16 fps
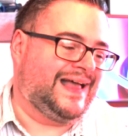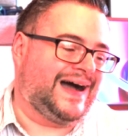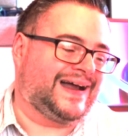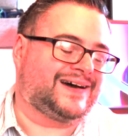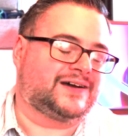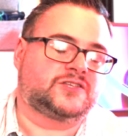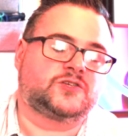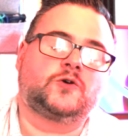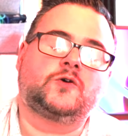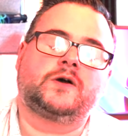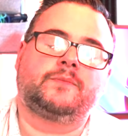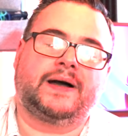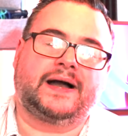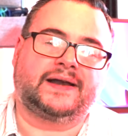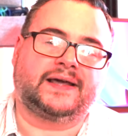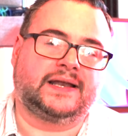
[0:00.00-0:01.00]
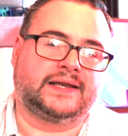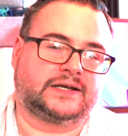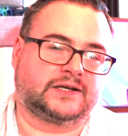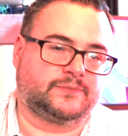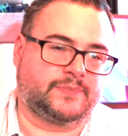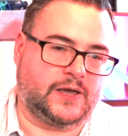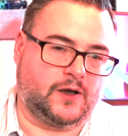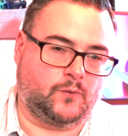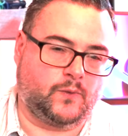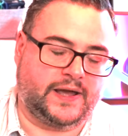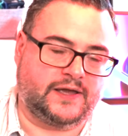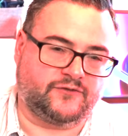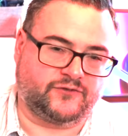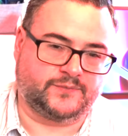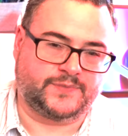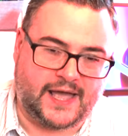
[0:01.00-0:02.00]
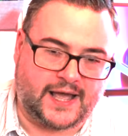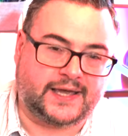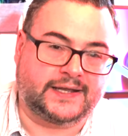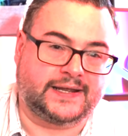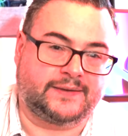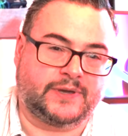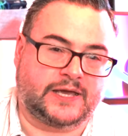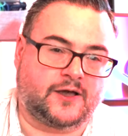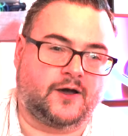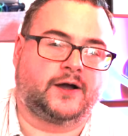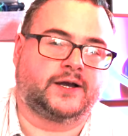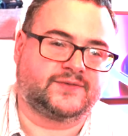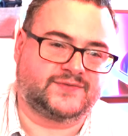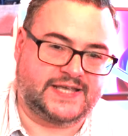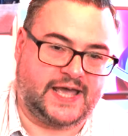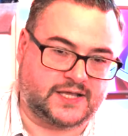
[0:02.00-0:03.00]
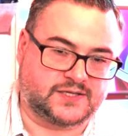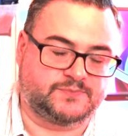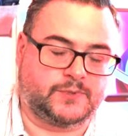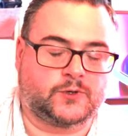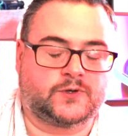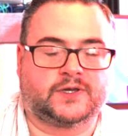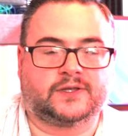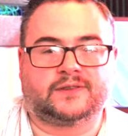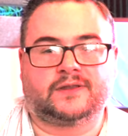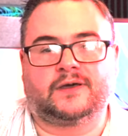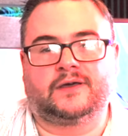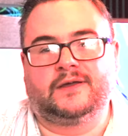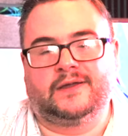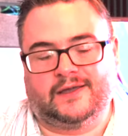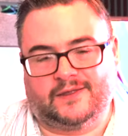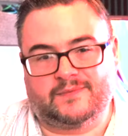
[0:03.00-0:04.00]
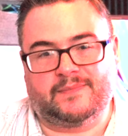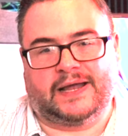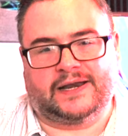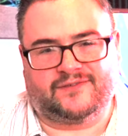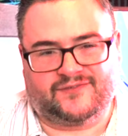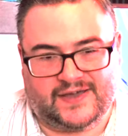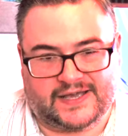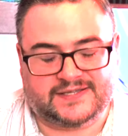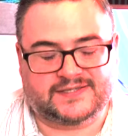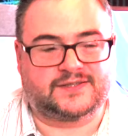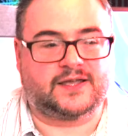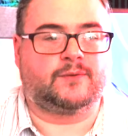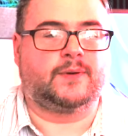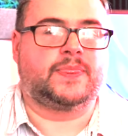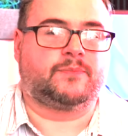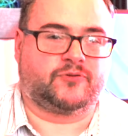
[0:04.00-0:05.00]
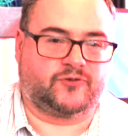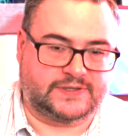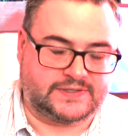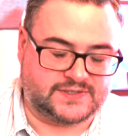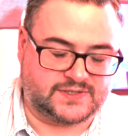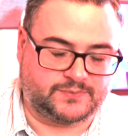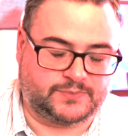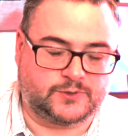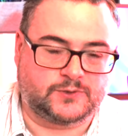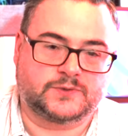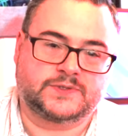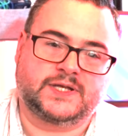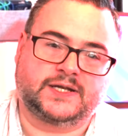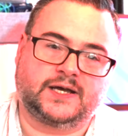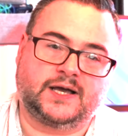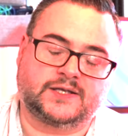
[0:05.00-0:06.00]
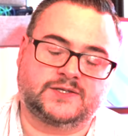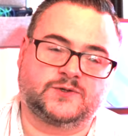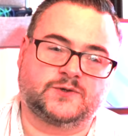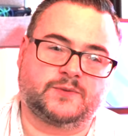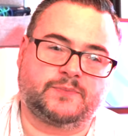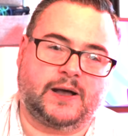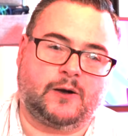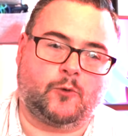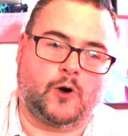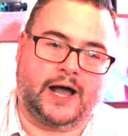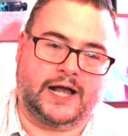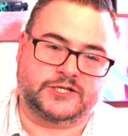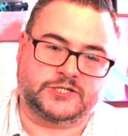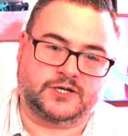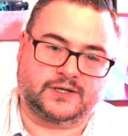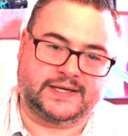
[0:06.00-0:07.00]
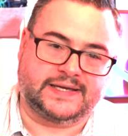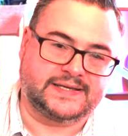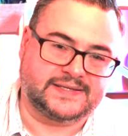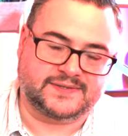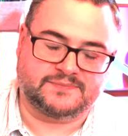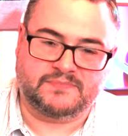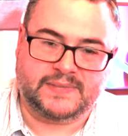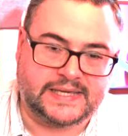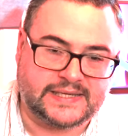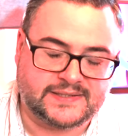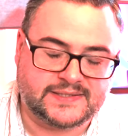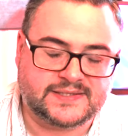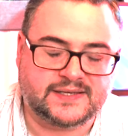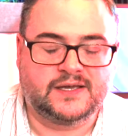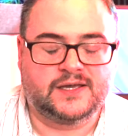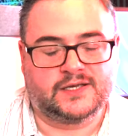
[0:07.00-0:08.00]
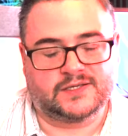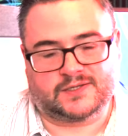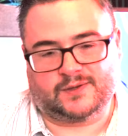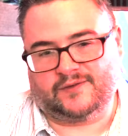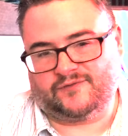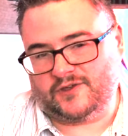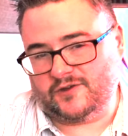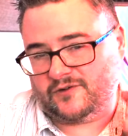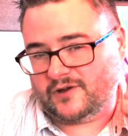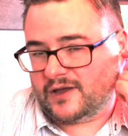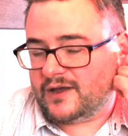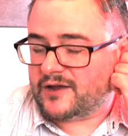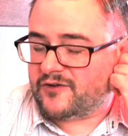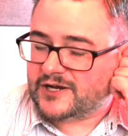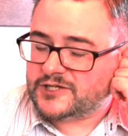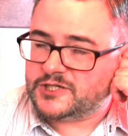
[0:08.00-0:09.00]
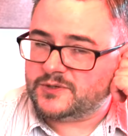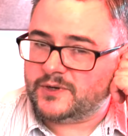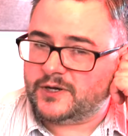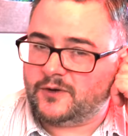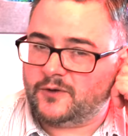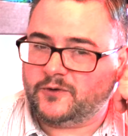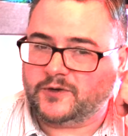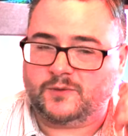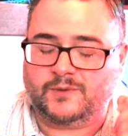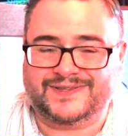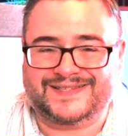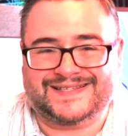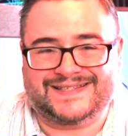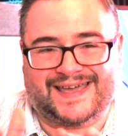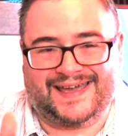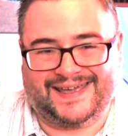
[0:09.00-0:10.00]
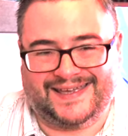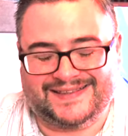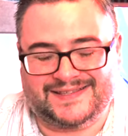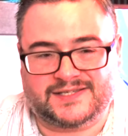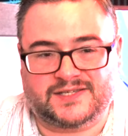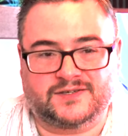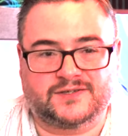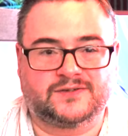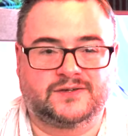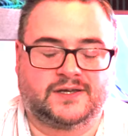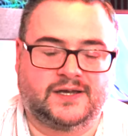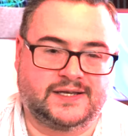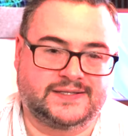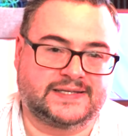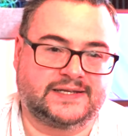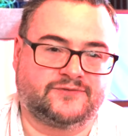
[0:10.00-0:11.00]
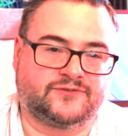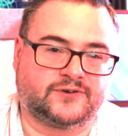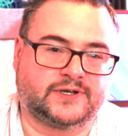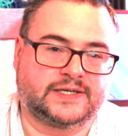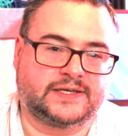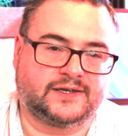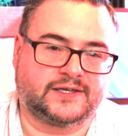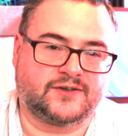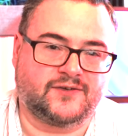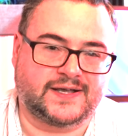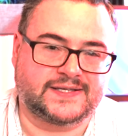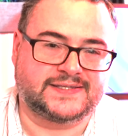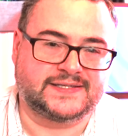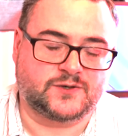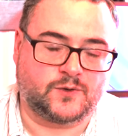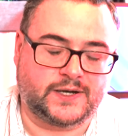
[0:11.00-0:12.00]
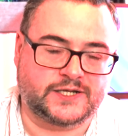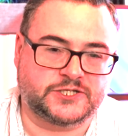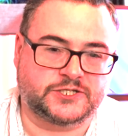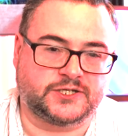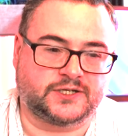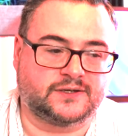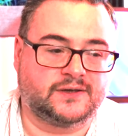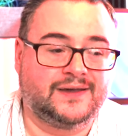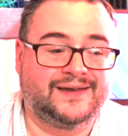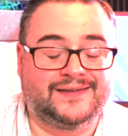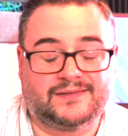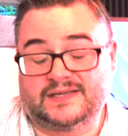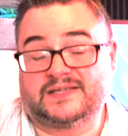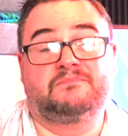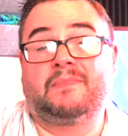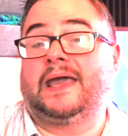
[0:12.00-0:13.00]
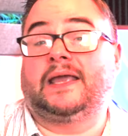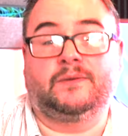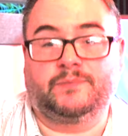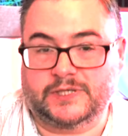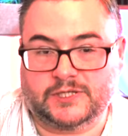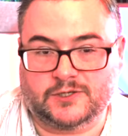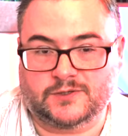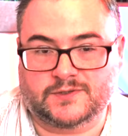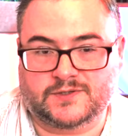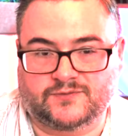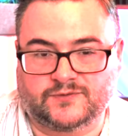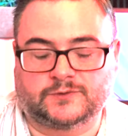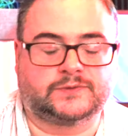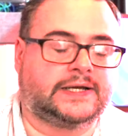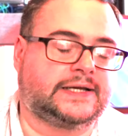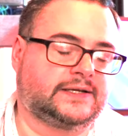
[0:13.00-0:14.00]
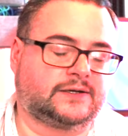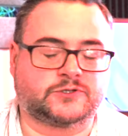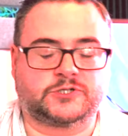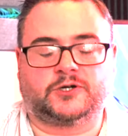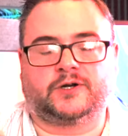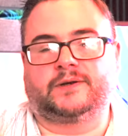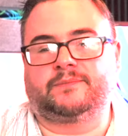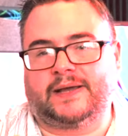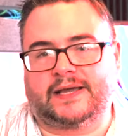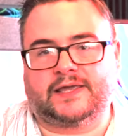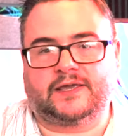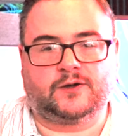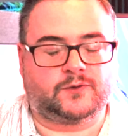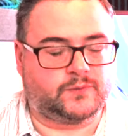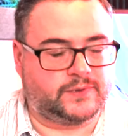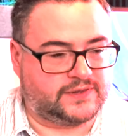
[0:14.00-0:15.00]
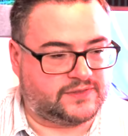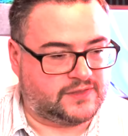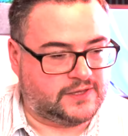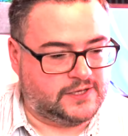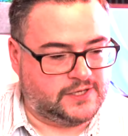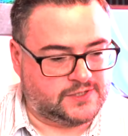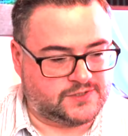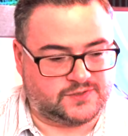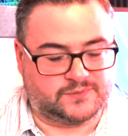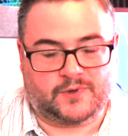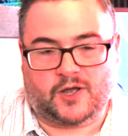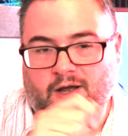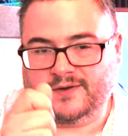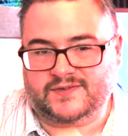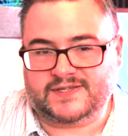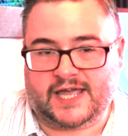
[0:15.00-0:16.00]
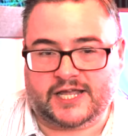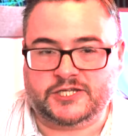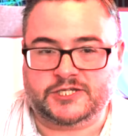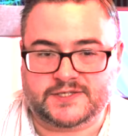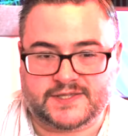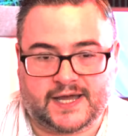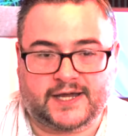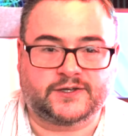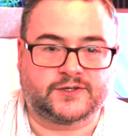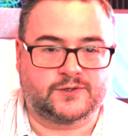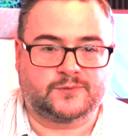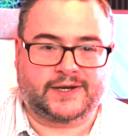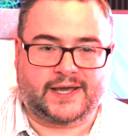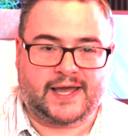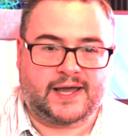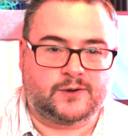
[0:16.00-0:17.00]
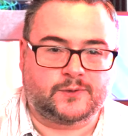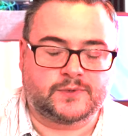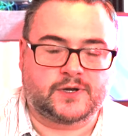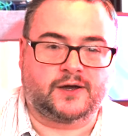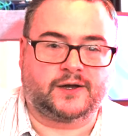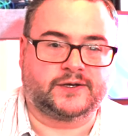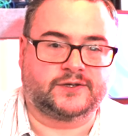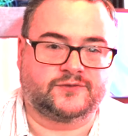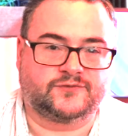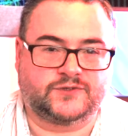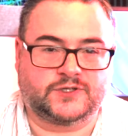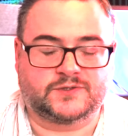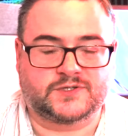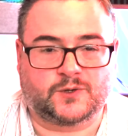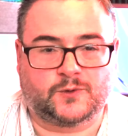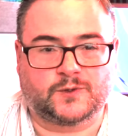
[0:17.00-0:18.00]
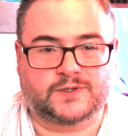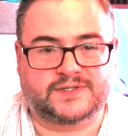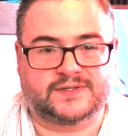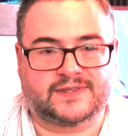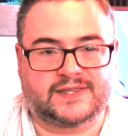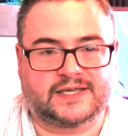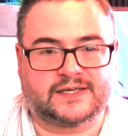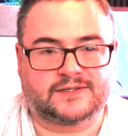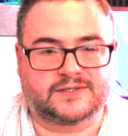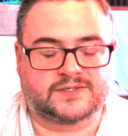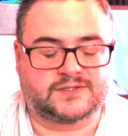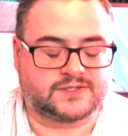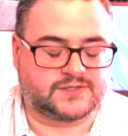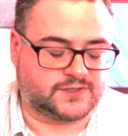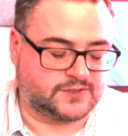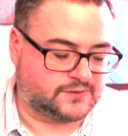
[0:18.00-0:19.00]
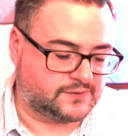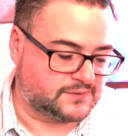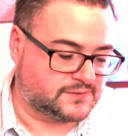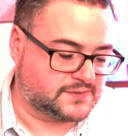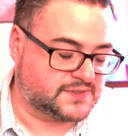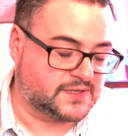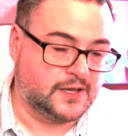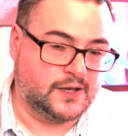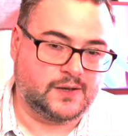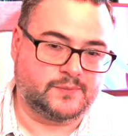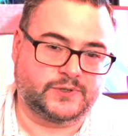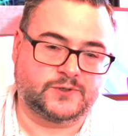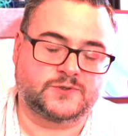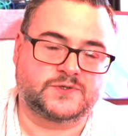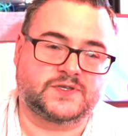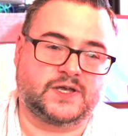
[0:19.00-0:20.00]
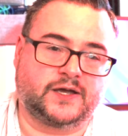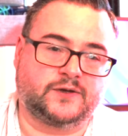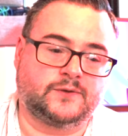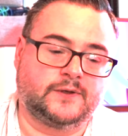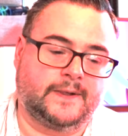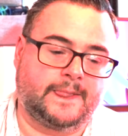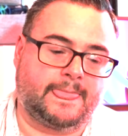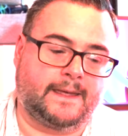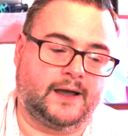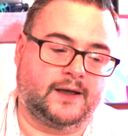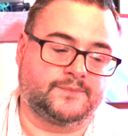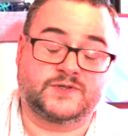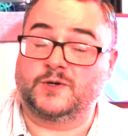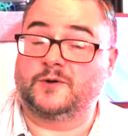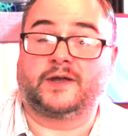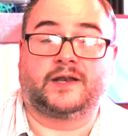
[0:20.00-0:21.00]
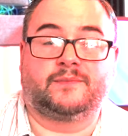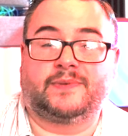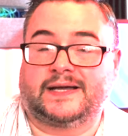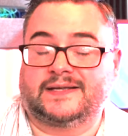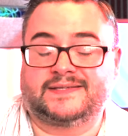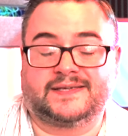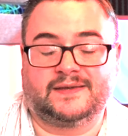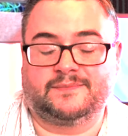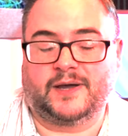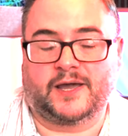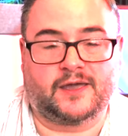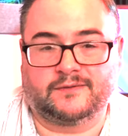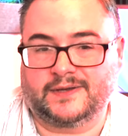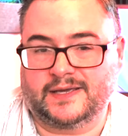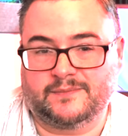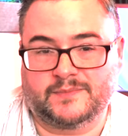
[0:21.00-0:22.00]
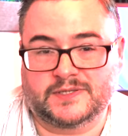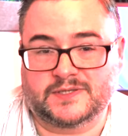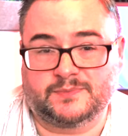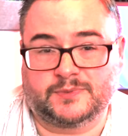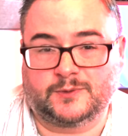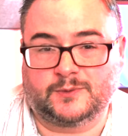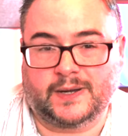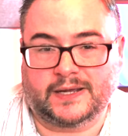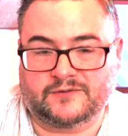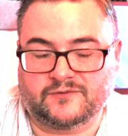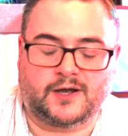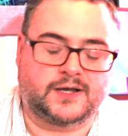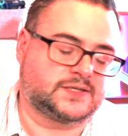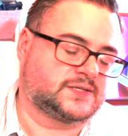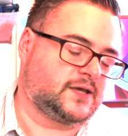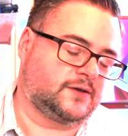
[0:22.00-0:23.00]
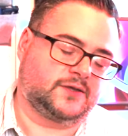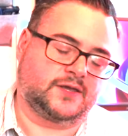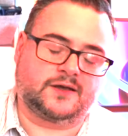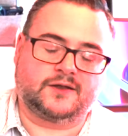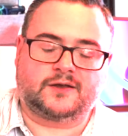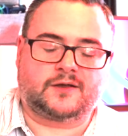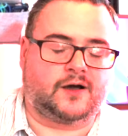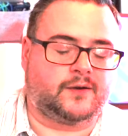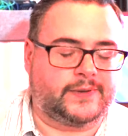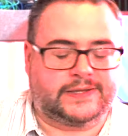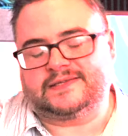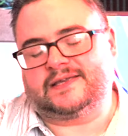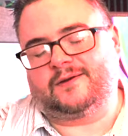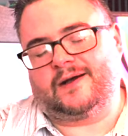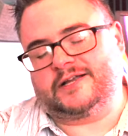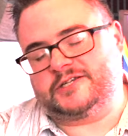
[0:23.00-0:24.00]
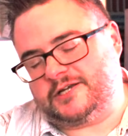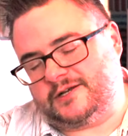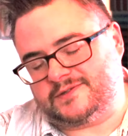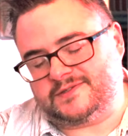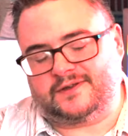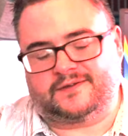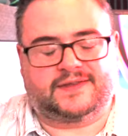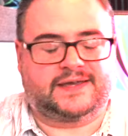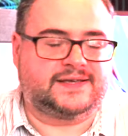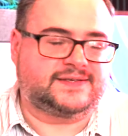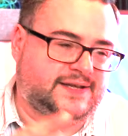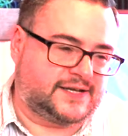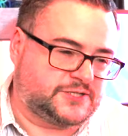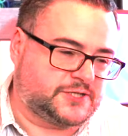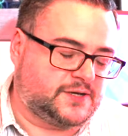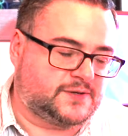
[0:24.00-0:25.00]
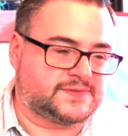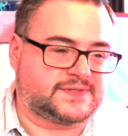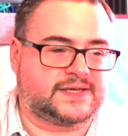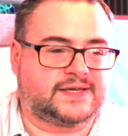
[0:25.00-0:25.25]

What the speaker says: And I talk about it a little bit away from the academic kind of textbook and the manifesto and the principles, and I talk about what agile is means. So if you're a graduate or you're wanting to get into delivery and you ask this question, this may be useful, and I'll try and back it up with some kind of sketches that I do when I help kind of do talks and things to students, but also talking about it in my own imitable way, right? So you're going to comment and say, well, agile's not this and agile's